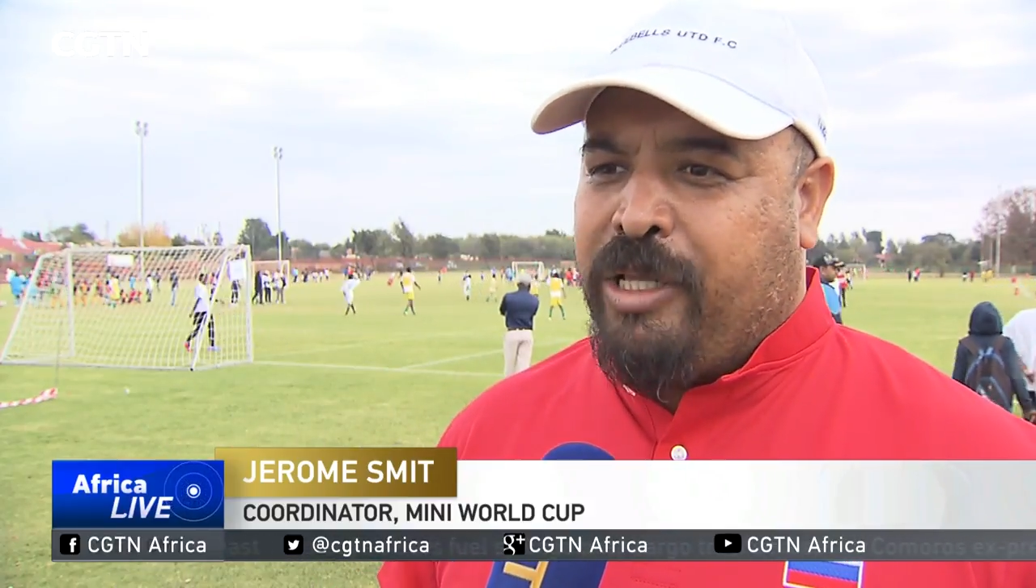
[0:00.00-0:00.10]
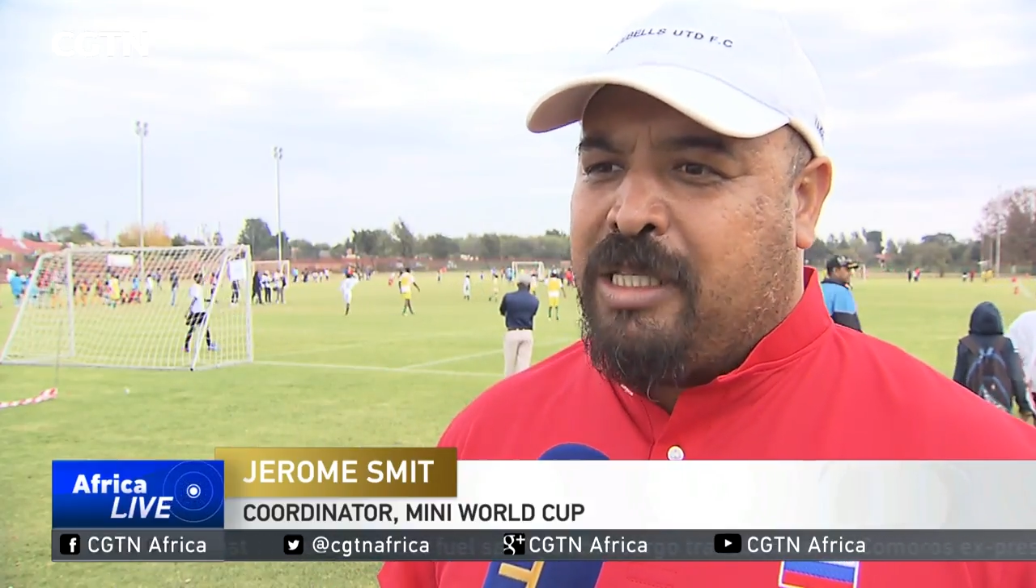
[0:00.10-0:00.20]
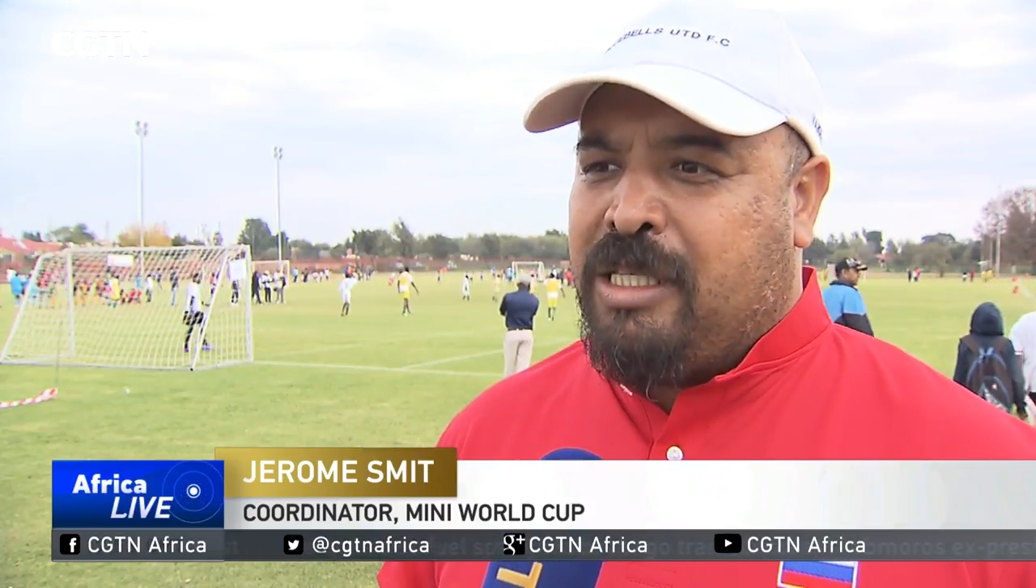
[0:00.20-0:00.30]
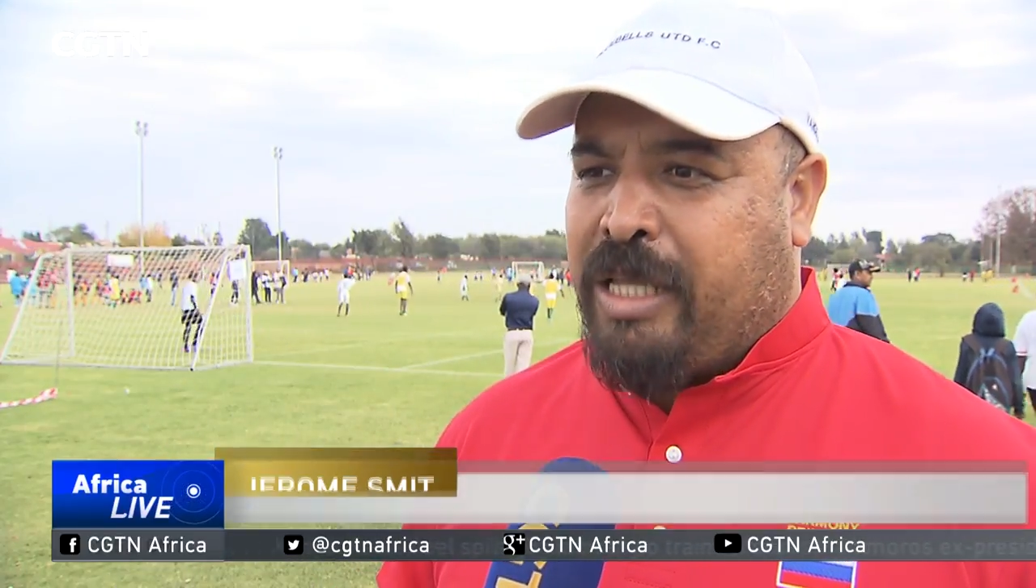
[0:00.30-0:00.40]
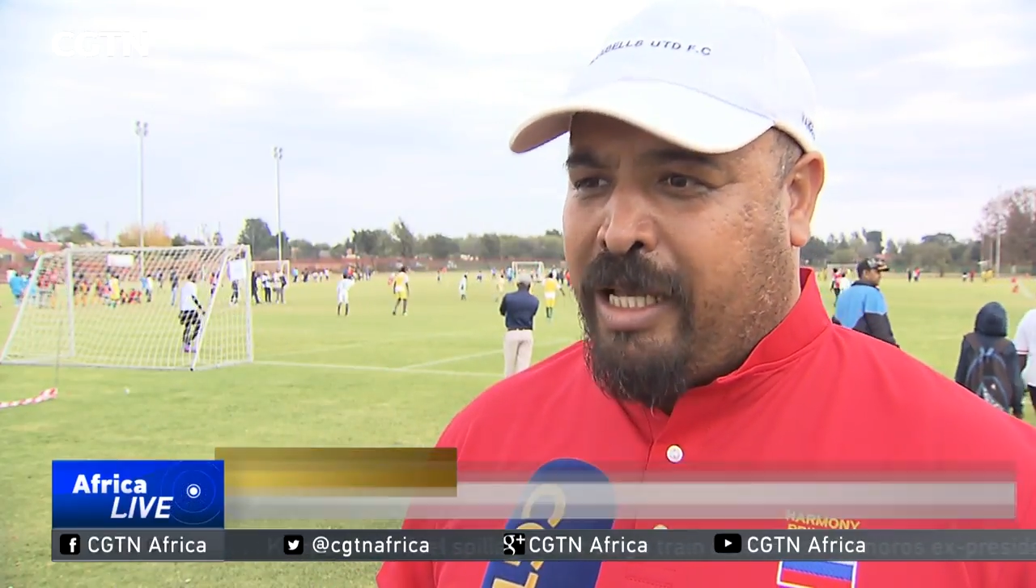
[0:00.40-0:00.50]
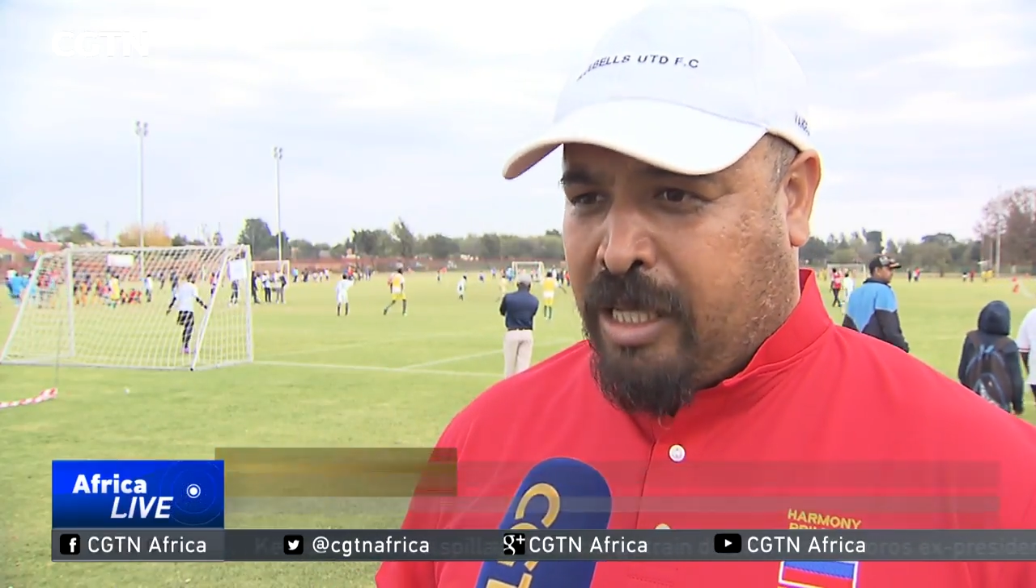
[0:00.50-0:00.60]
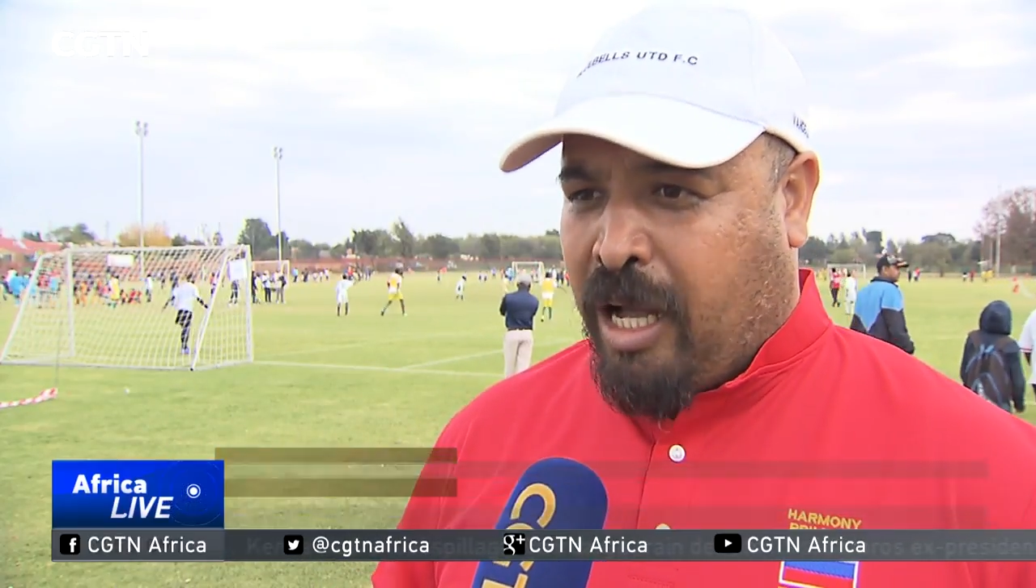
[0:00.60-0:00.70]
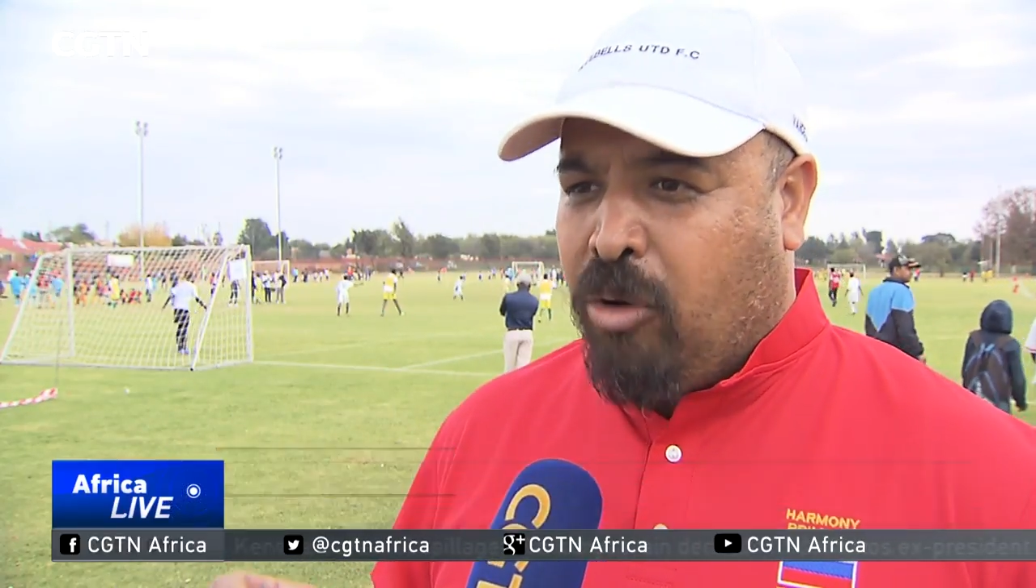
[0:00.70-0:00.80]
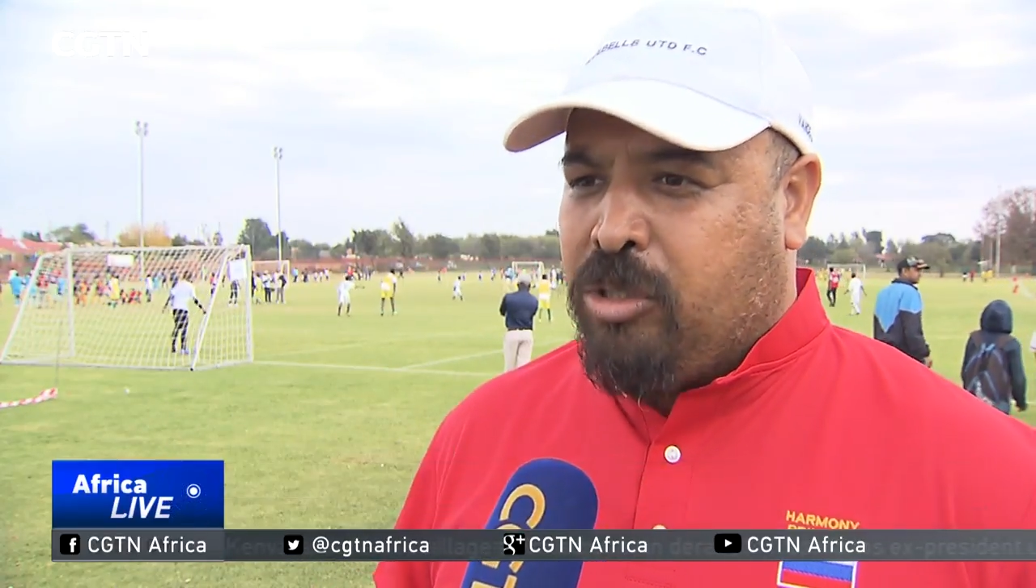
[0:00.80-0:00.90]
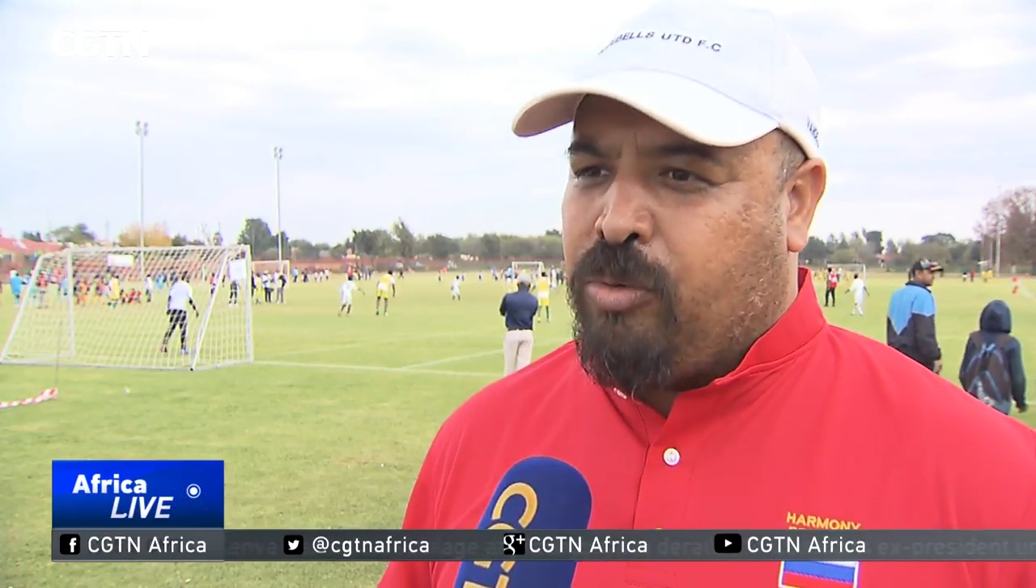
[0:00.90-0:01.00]
for instance,
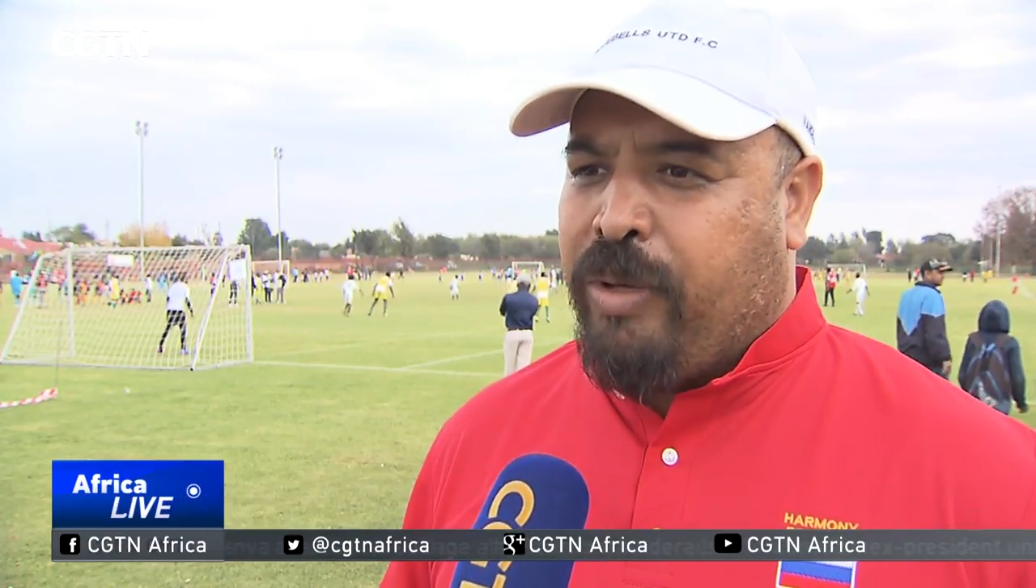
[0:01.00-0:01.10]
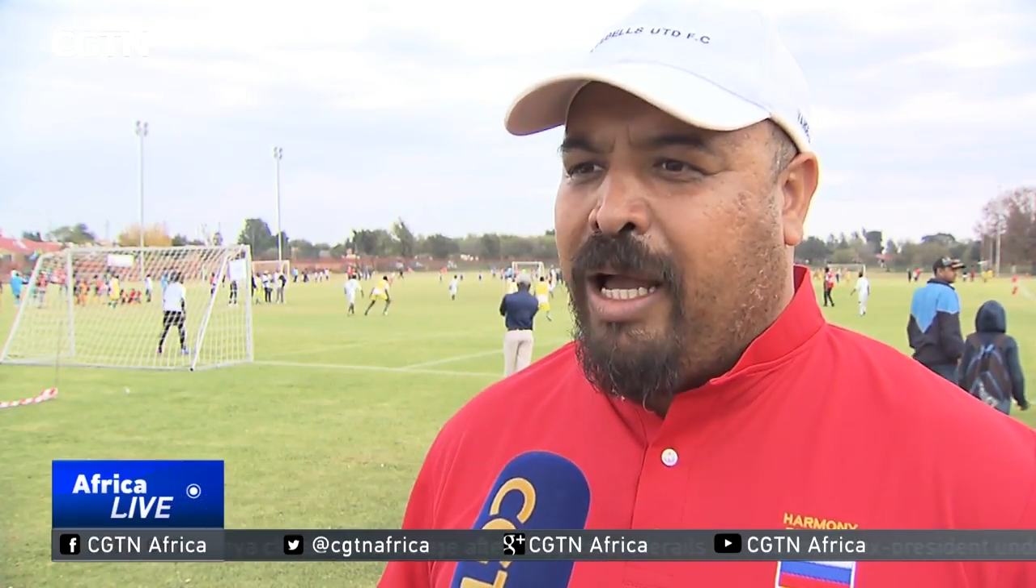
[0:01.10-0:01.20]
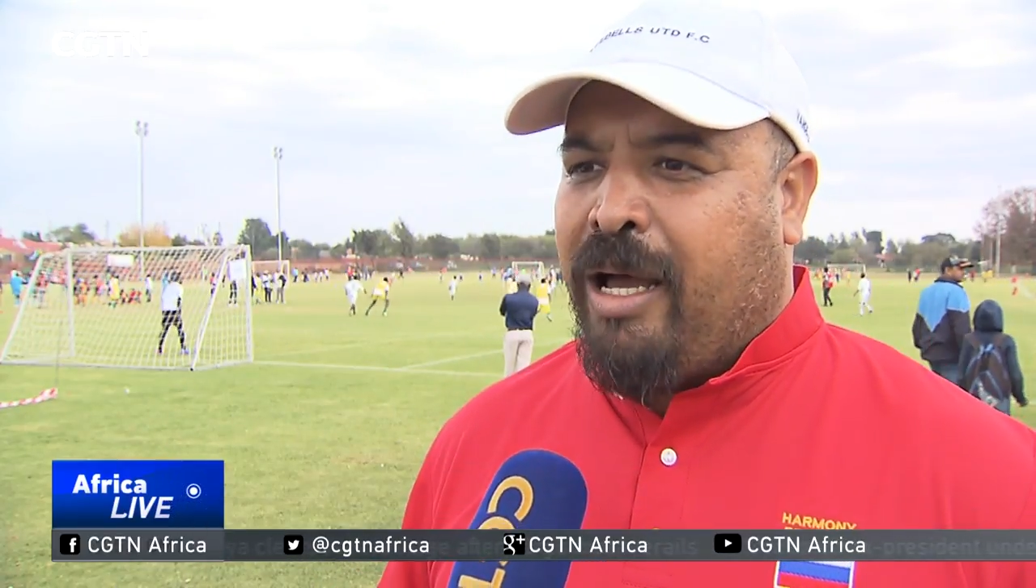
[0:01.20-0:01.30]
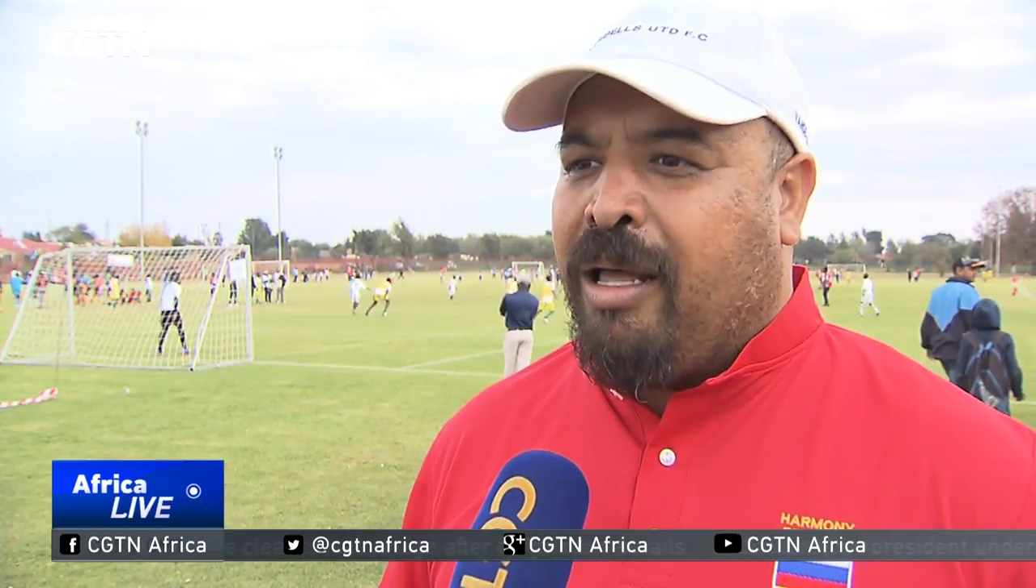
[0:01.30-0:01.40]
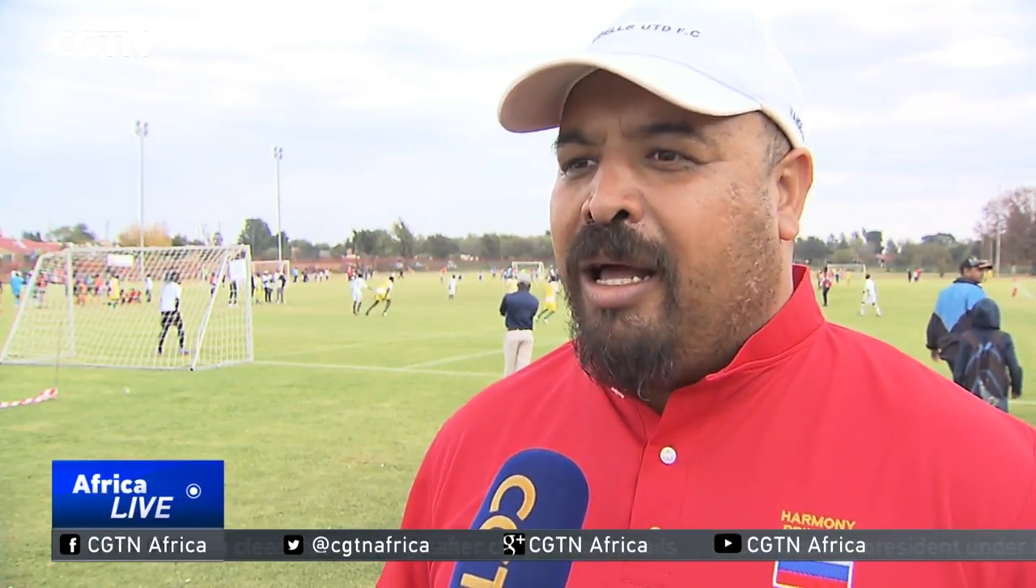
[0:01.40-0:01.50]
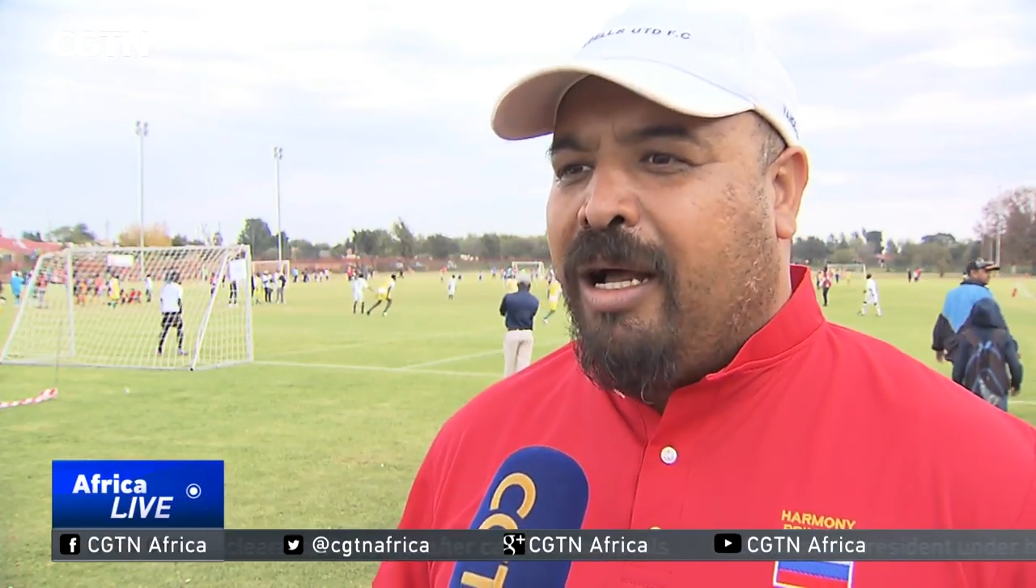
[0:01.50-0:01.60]
as a host, we are